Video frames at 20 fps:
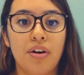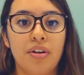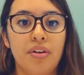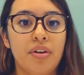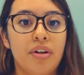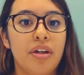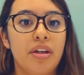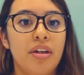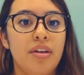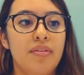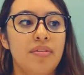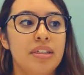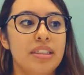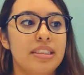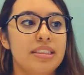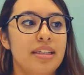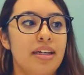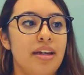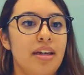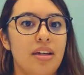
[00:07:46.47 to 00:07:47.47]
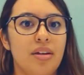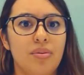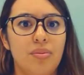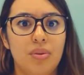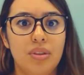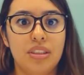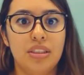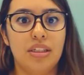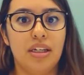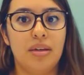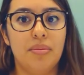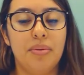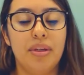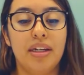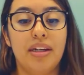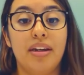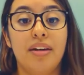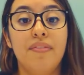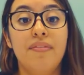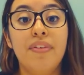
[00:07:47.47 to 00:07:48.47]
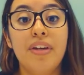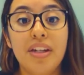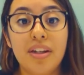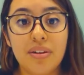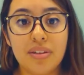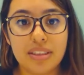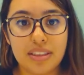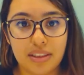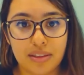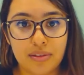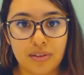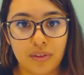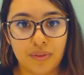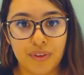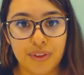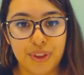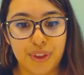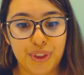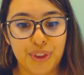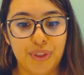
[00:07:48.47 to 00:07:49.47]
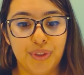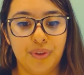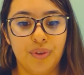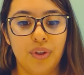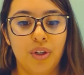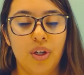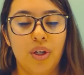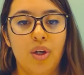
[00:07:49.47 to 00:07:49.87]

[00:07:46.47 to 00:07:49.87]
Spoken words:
You can even say, would you like me to get a video sent over to you?